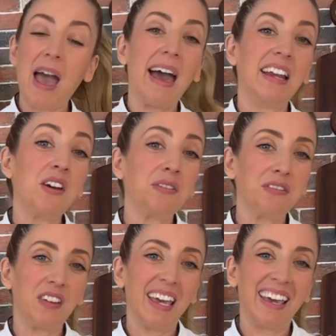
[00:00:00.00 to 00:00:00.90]
and
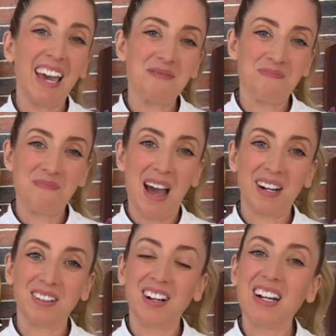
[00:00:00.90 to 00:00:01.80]
fig
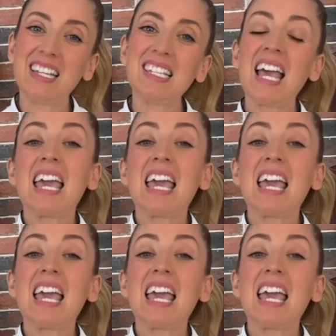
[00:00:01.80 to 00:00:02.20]
macarons